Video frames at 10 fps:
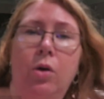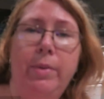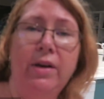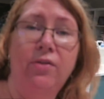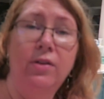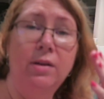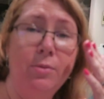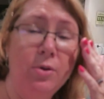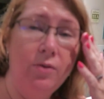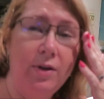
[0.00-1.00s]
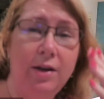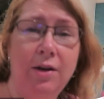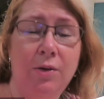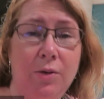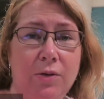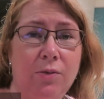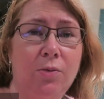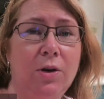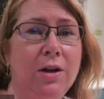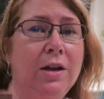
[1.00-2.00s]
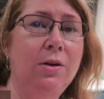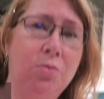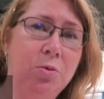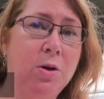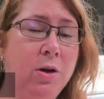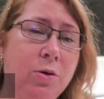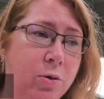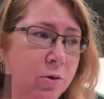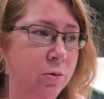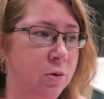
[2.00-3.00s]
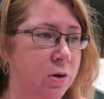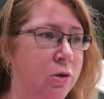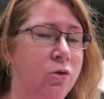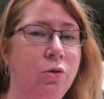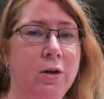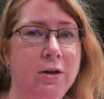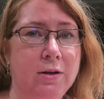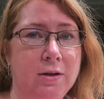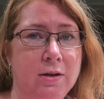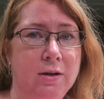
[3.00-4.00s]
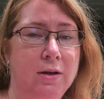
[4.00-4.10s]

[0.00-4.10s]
We're back from the movie. It was really, really good. Really enjoyed it.